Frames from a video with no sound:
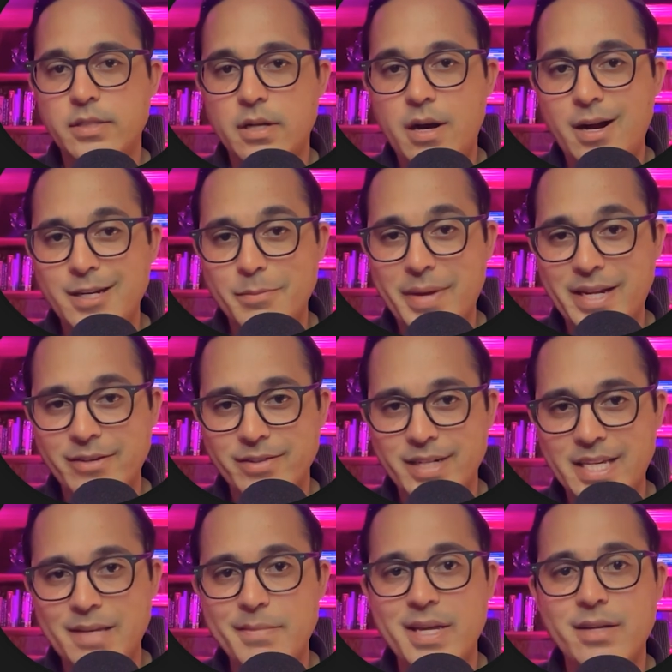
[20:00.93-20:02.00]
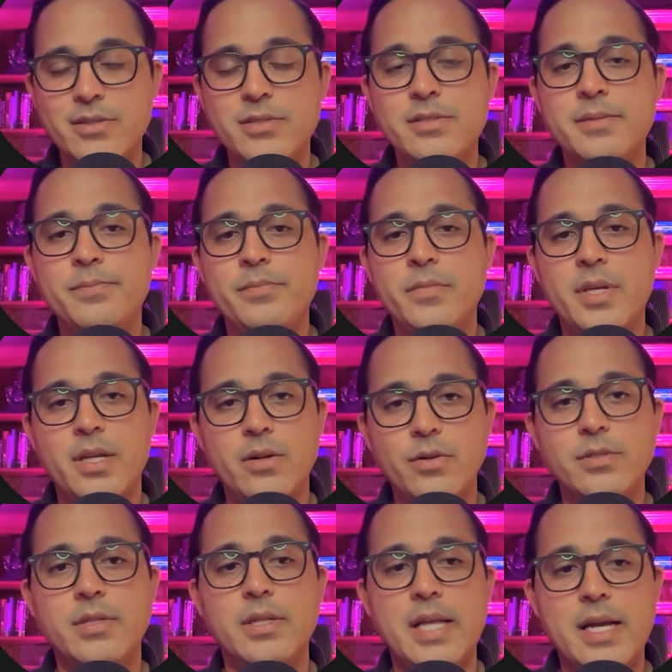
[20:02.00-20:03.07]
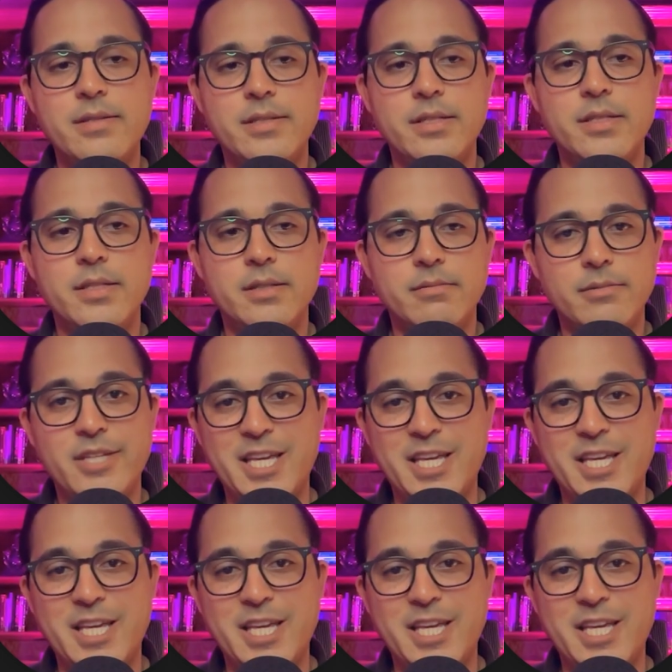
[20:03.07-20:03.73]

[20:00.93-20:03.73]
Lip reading: to automate your emails, and also allows you to